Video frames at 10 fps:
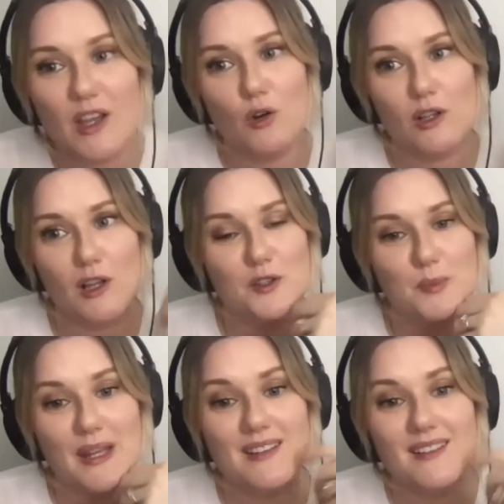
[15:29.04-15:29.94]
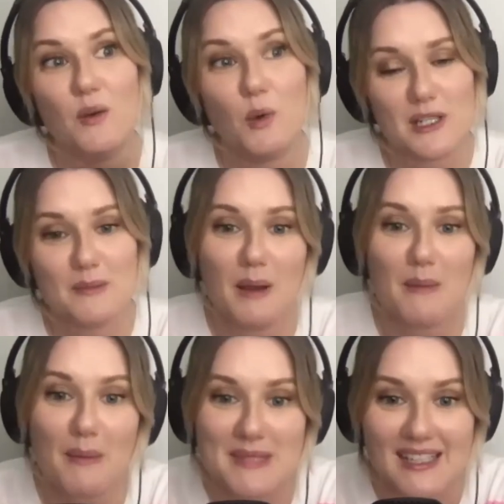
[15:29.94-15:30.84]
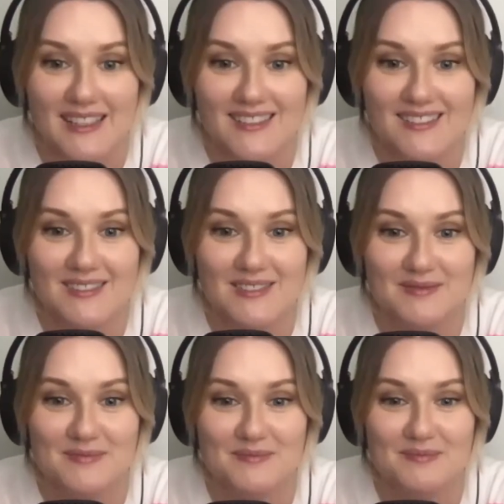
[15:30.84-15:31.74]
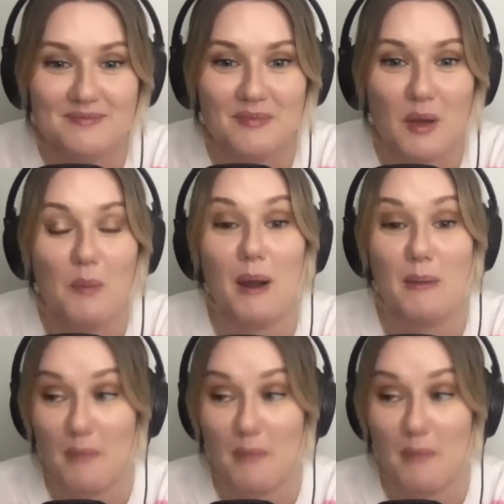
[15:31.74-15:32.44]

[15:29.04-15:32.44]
clothes bin, what did my mum say? My mum